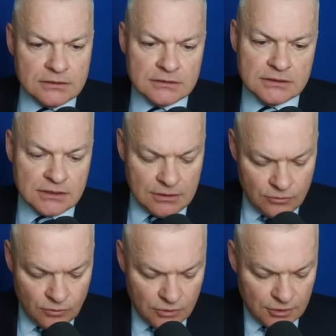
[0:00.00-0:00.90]
So,
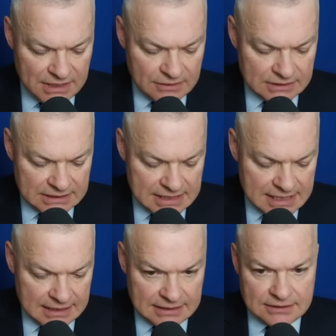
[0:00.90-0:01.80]
what about
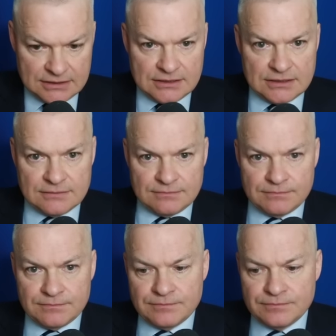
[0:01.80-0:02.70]
Tex?
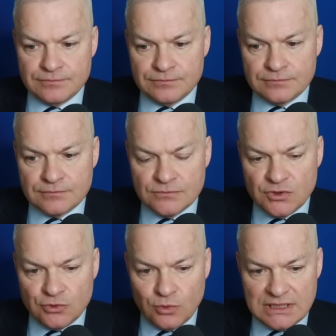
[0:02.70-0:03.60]

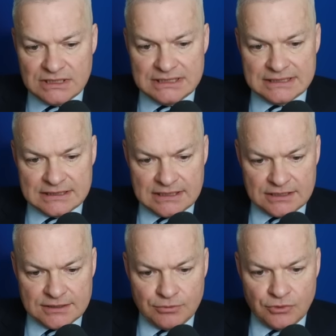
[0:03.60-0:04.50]

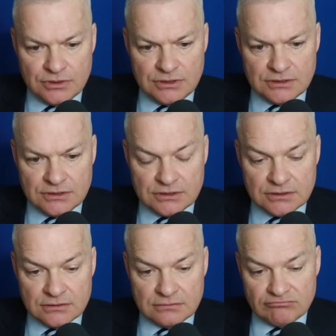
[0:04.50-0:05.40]
26
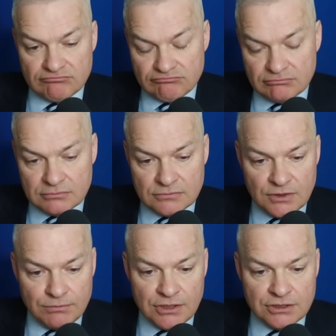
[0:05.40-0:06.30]
points.
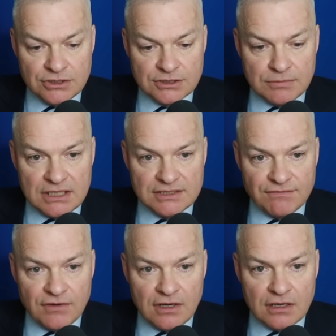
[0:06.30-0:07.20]
Opponent just plays
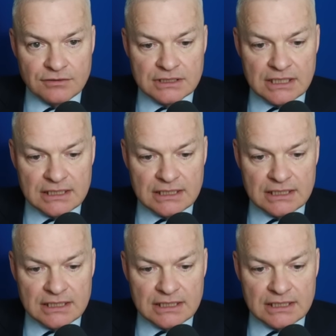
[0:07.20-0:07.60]
Far and